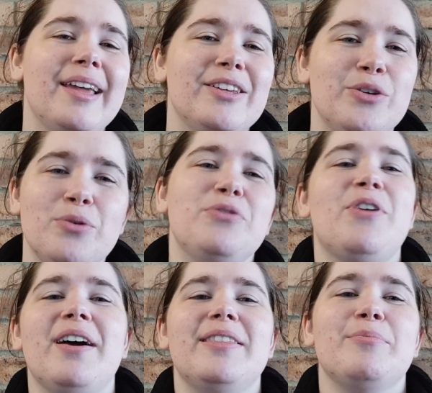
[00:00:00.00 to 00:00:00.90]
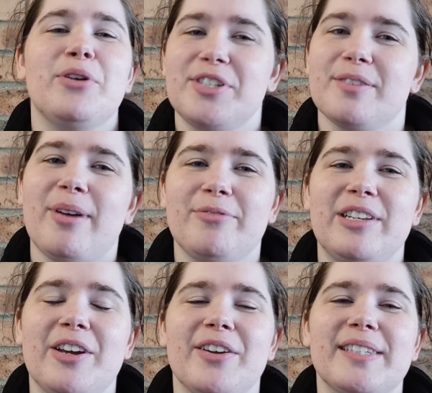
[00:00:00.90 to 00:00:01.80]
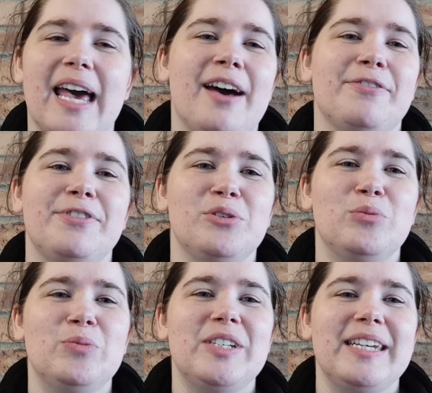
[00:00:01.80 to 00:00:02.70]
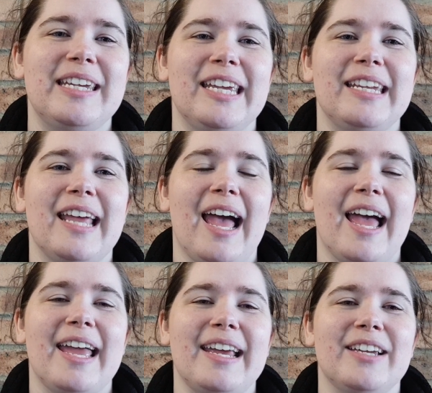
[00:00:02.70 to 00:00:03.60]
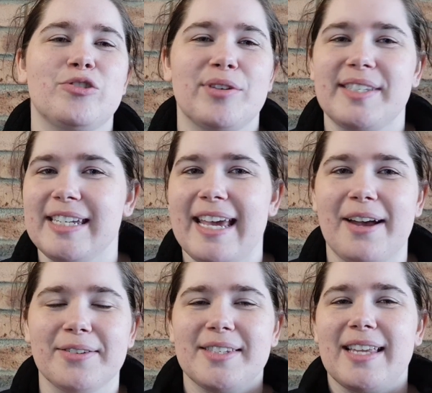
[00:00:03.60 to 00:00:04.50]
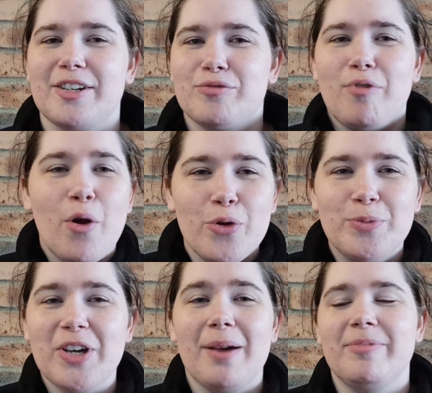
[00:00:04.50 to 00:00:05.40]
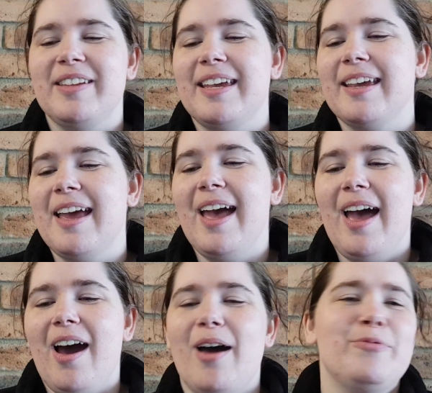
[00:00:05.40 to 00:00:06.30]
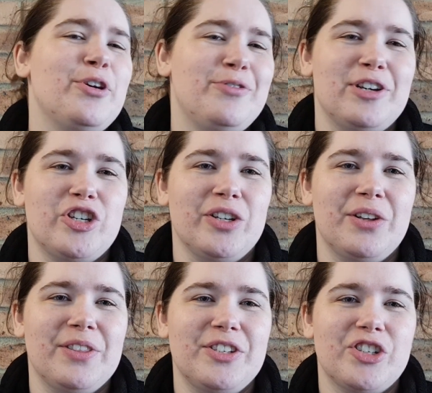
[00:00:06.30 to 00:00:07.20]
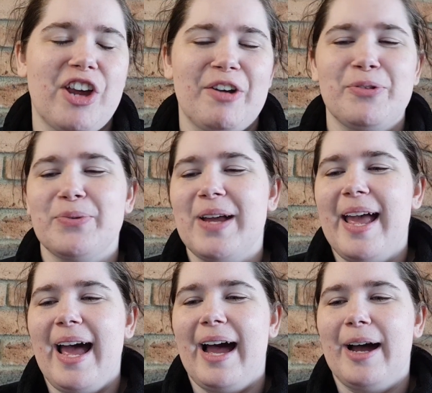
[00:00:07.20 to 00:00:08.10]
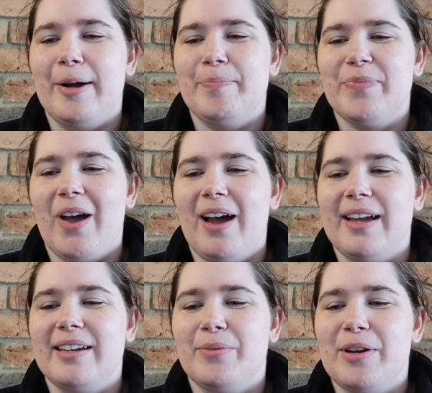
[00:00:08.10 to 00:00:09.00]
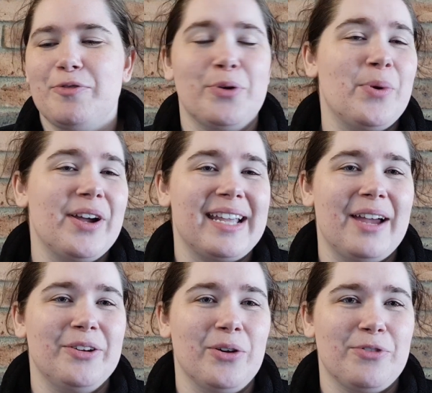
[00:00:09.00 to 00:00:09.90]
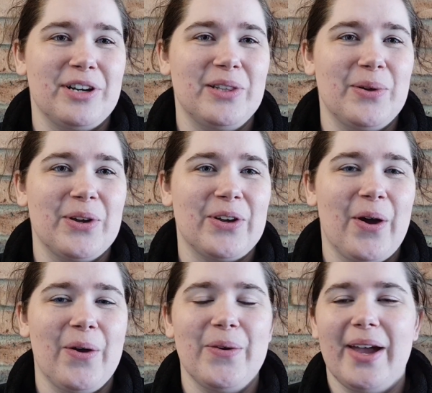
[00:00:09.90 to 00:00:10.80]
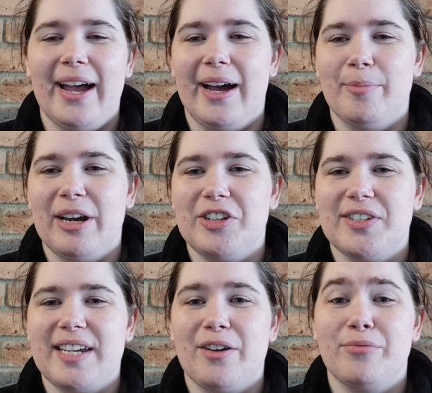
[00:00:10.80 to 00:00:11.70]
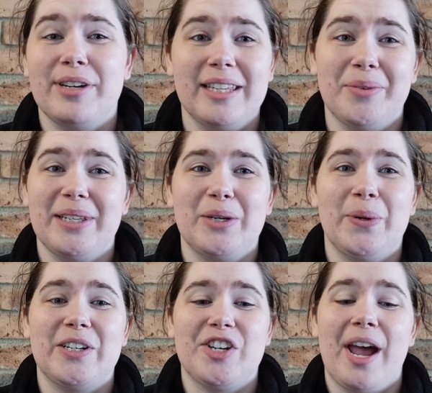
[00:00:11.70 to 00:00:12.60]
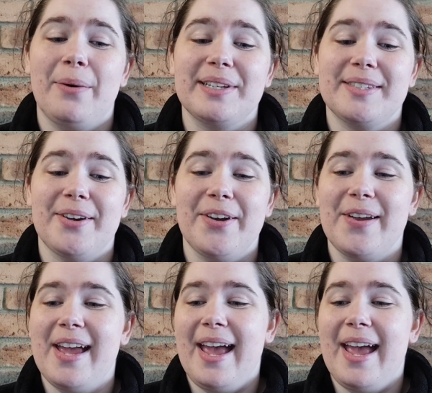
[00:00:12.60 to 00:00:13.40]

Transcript: you'll find that most of my videos are filmed in a dressing gown slash robe type thing. I'm very, very chill on this channel. Um, I went for a workout not very long ago um, and I just had a really, really quick shower. So